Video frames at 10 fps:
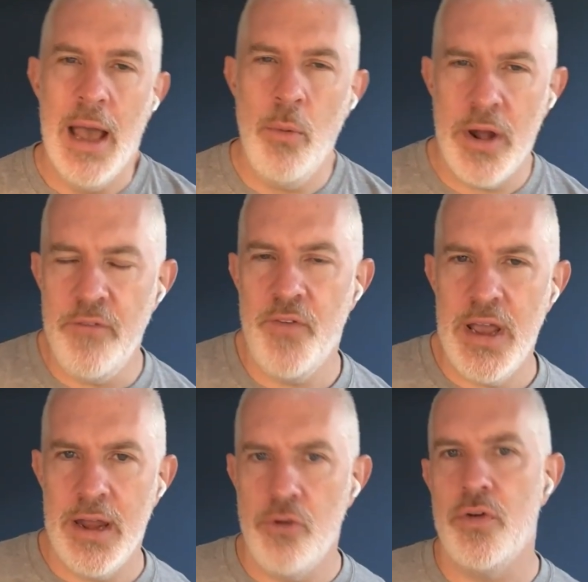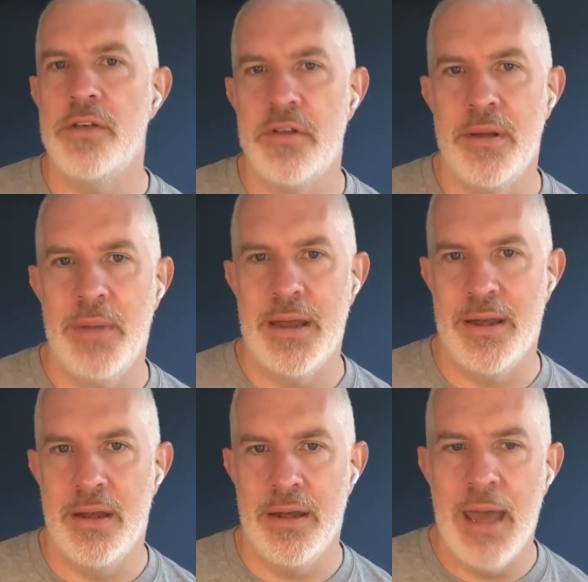And what I find interesting
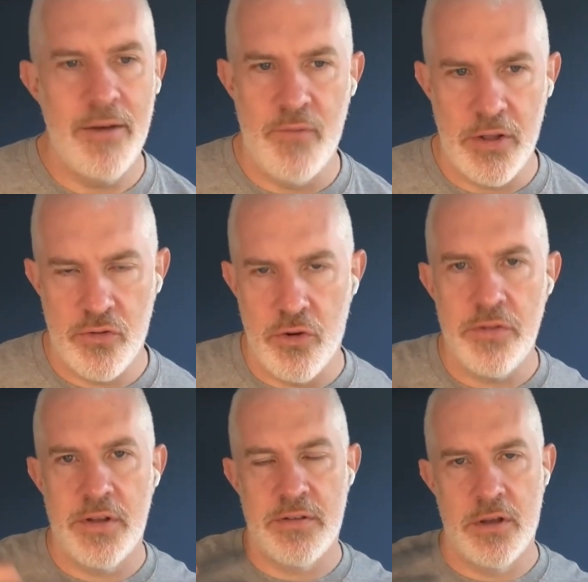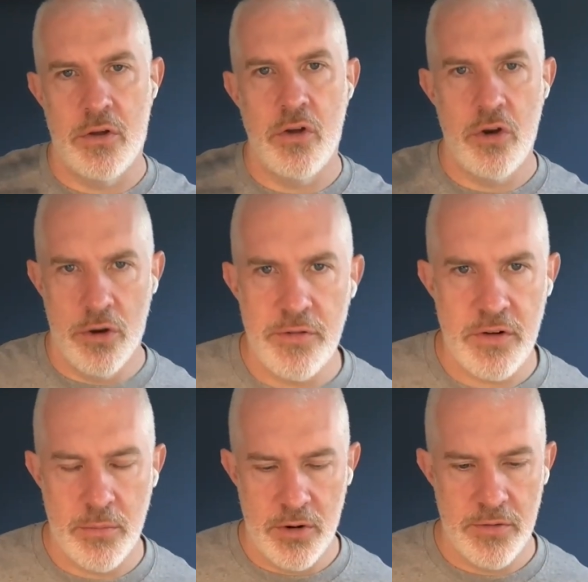about Netflix, just as a
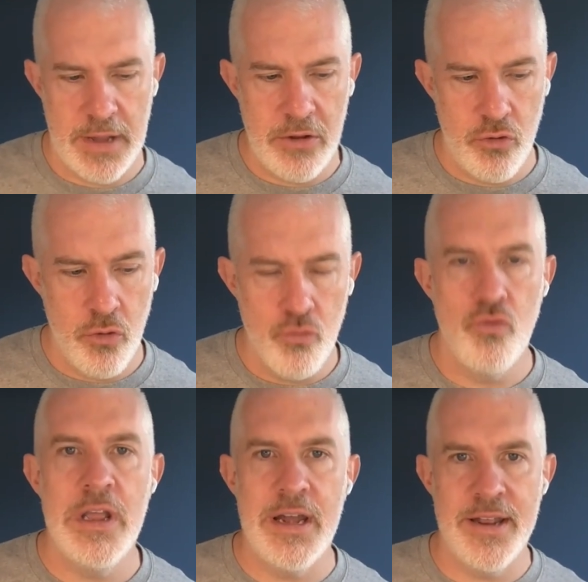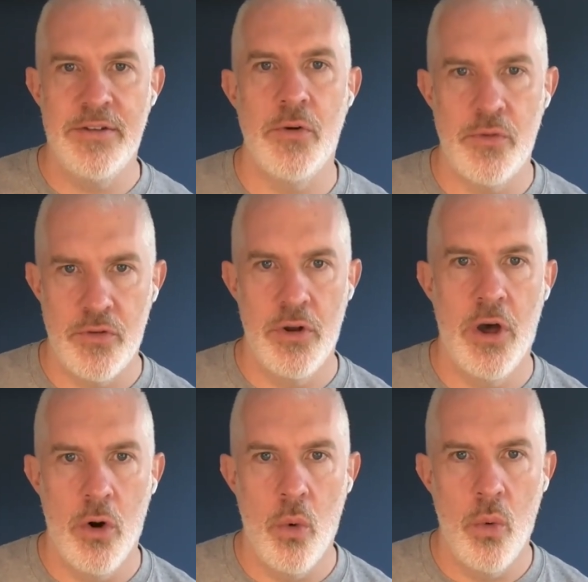customer, is that you really don't
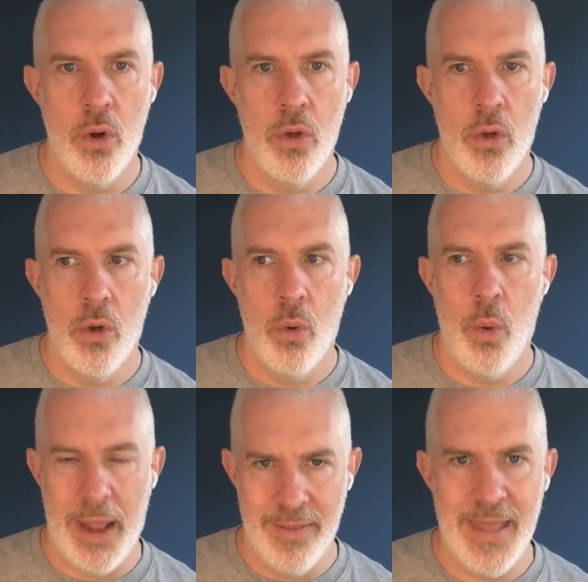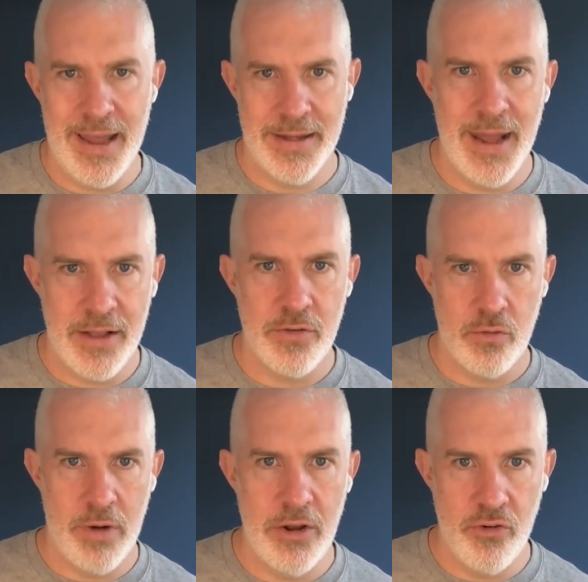know when that next
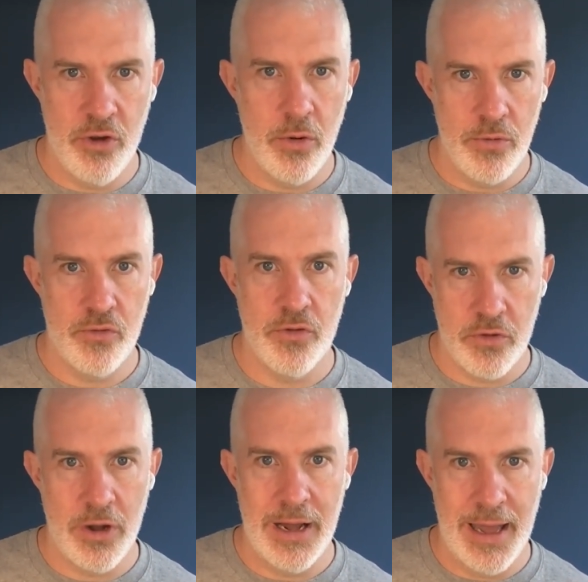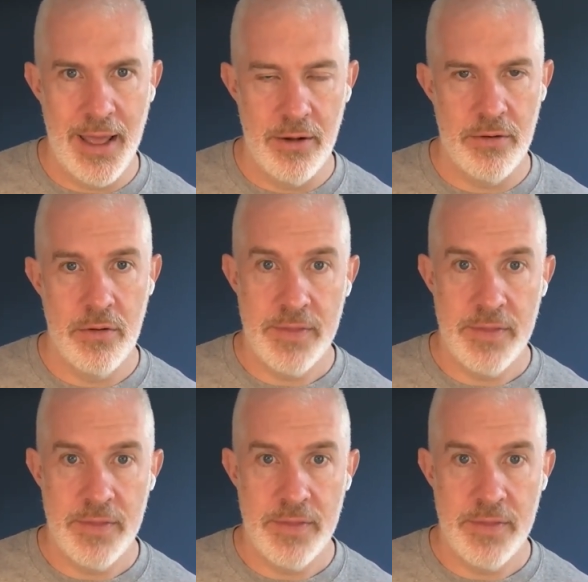great show is just going to land.